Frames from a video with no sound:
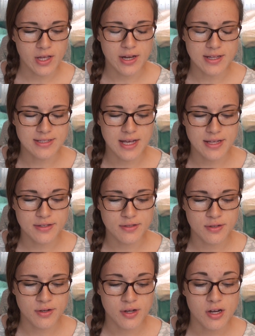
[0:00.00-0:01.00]
It
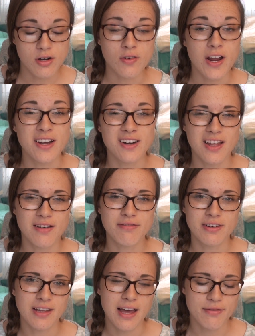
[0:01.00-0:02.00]
says, Raider love
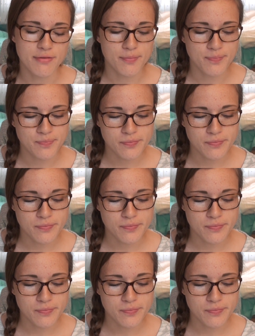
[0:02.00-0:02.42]
for life.